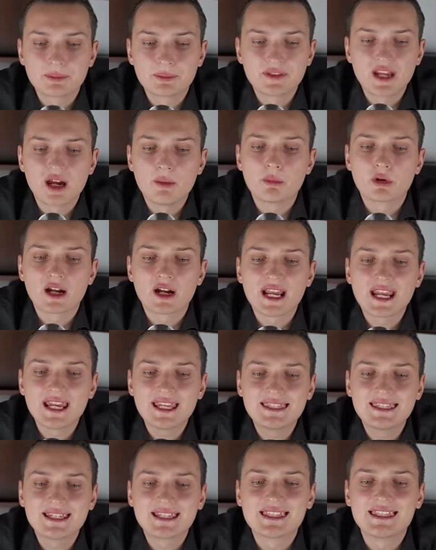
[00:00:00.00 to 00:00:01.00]
number
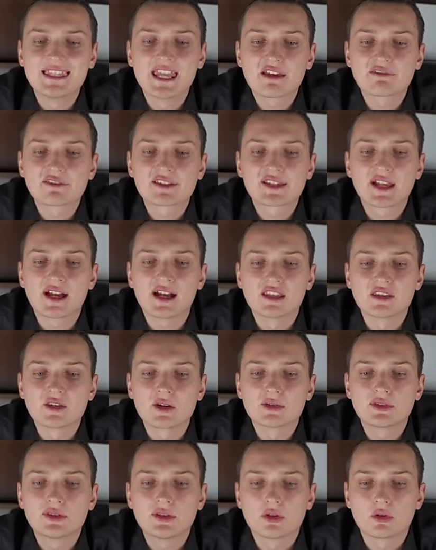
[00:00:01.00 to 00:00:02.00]
8, devs are
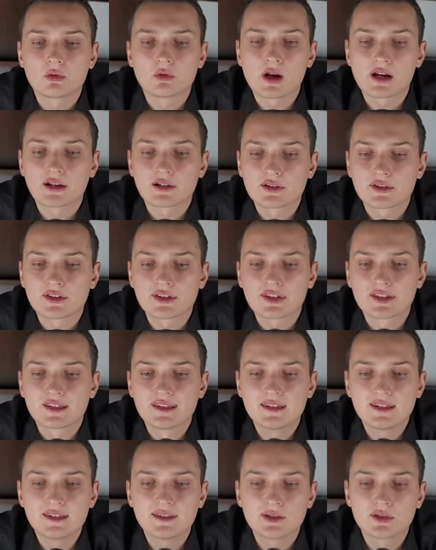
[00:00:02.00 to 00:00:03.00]
not ruggers,
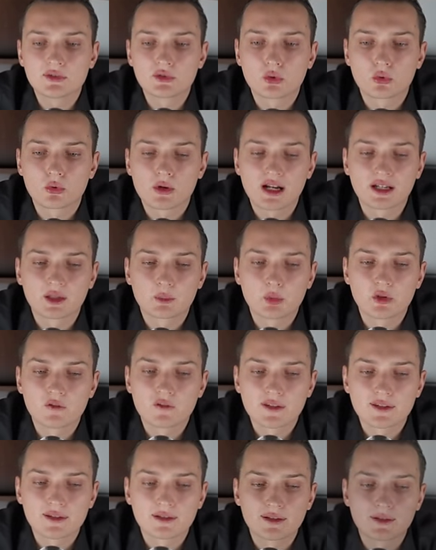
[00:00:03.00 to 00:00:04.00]
did not rug
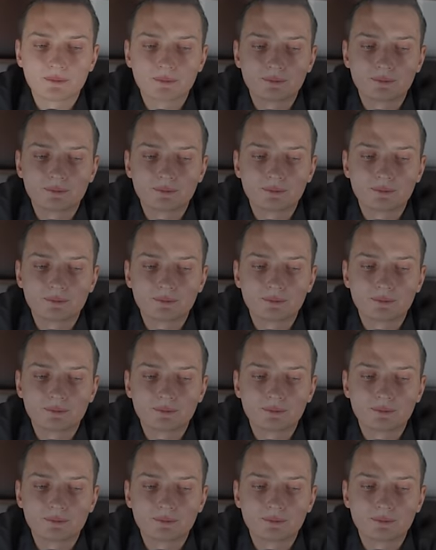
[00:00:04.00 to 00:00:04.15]
previously.